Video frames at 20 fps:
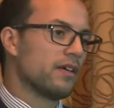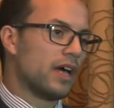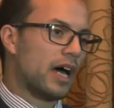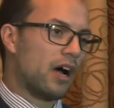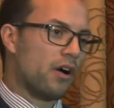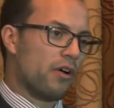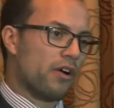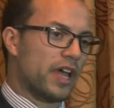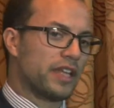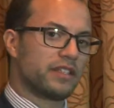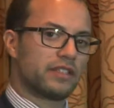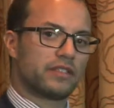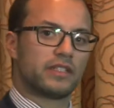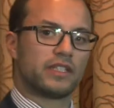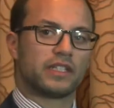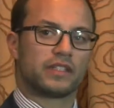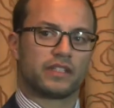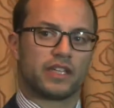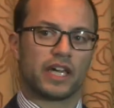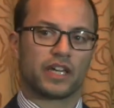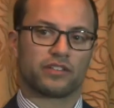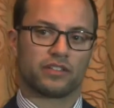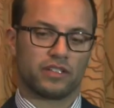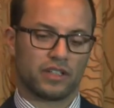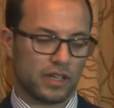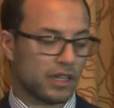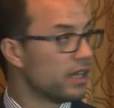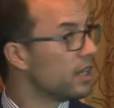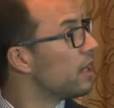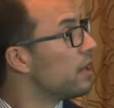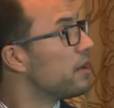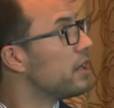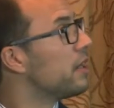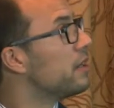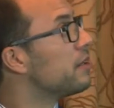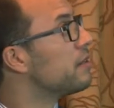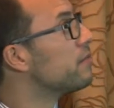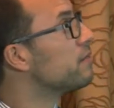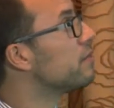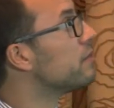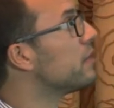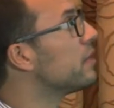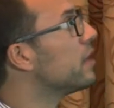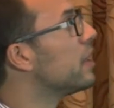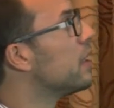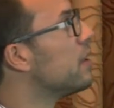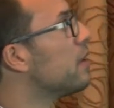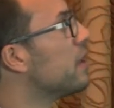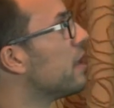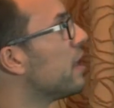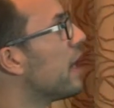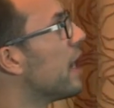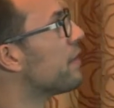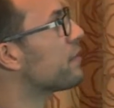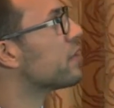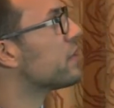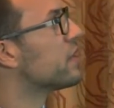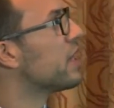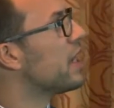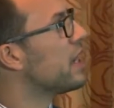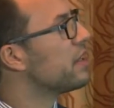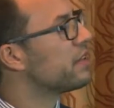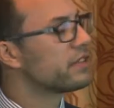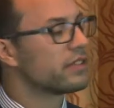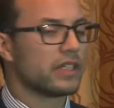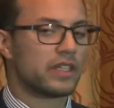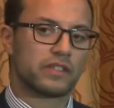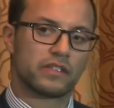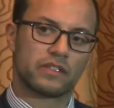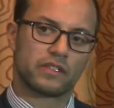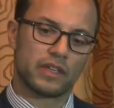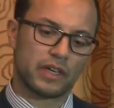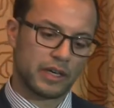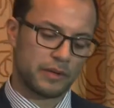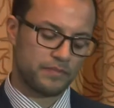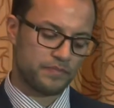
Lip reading: Our entity detection, I have to say, is